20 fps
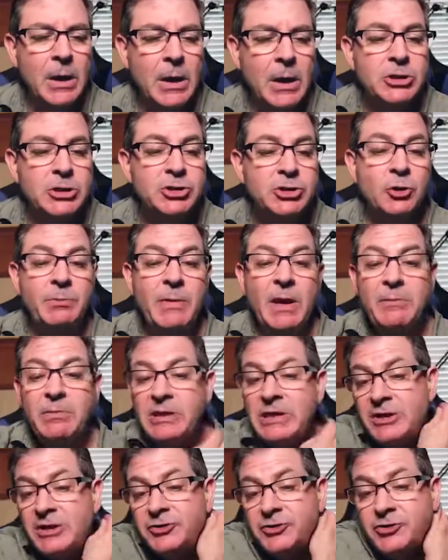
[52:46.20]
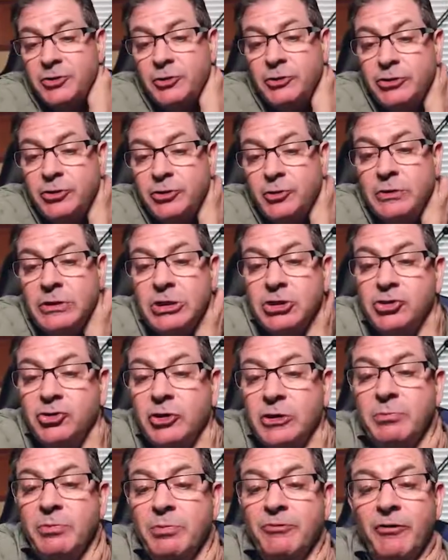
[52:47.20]
So it may be necessary to
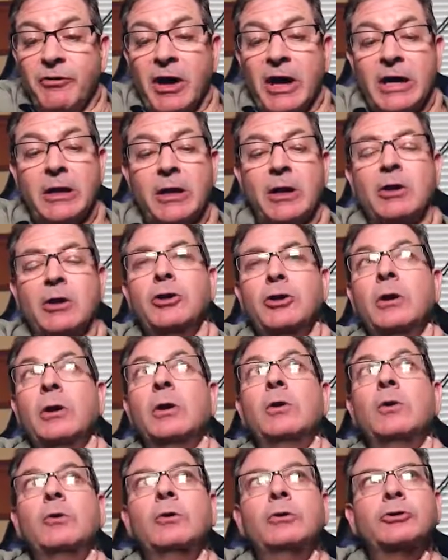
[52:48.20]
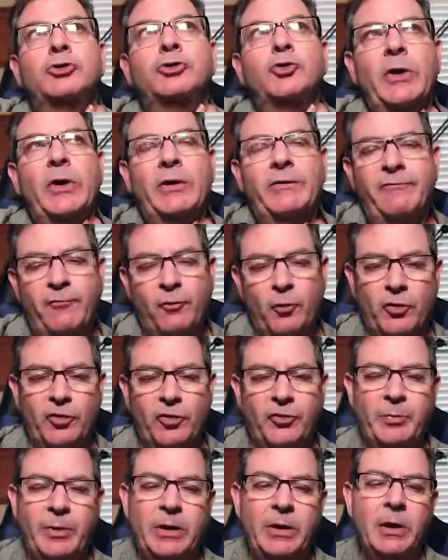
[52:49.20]
initially provide huge
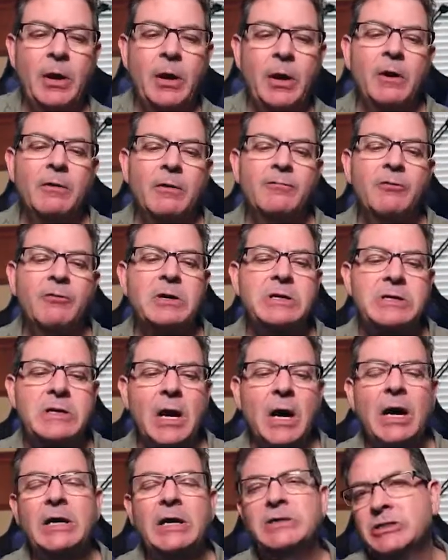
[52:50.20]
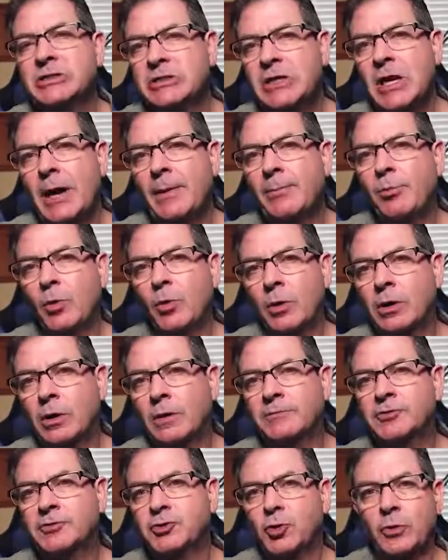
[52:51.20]
reinforcement for nonstop work
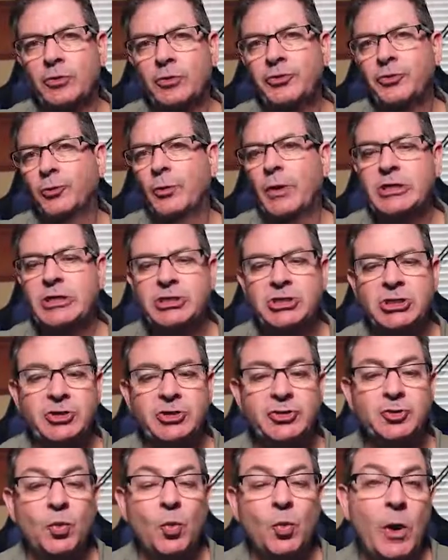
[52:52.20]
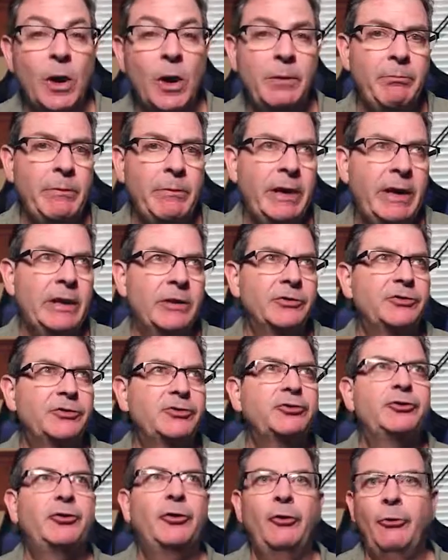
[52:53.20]
of short durations one minutes,
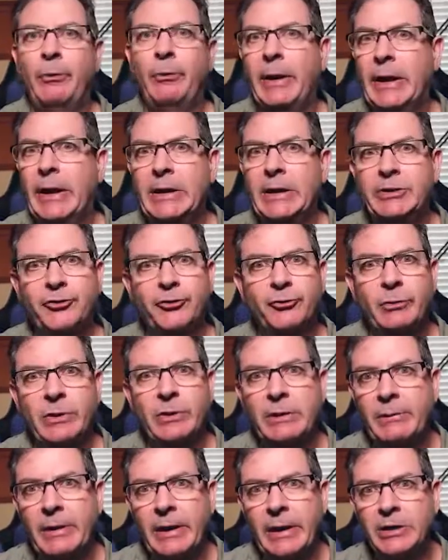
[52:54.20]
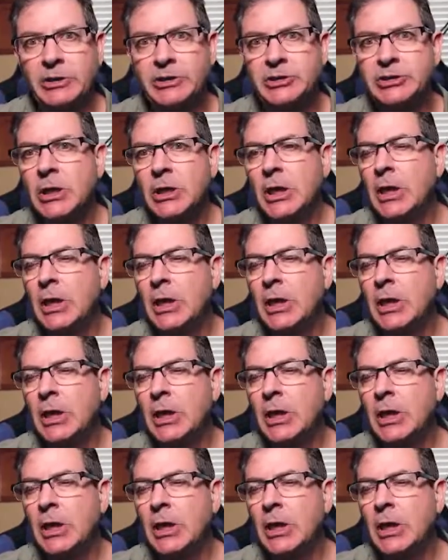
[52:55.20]
two minutes, three minutes.